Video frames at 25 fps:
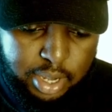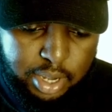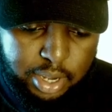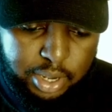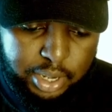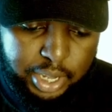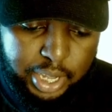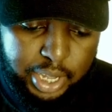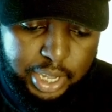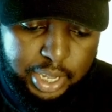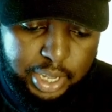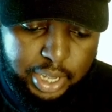
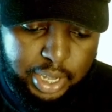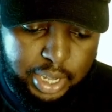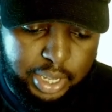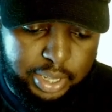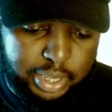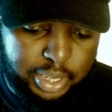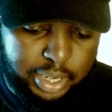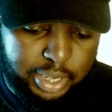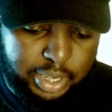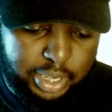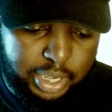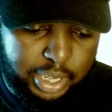Okay, and
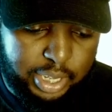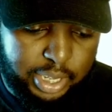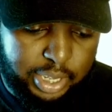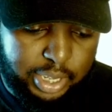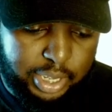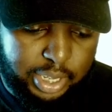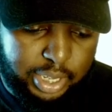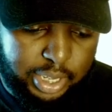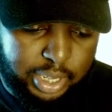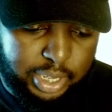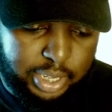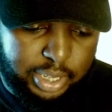then
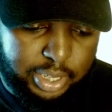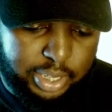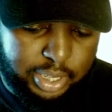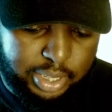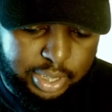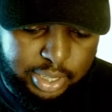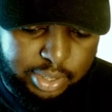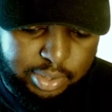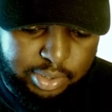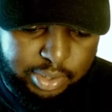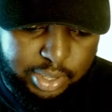he did this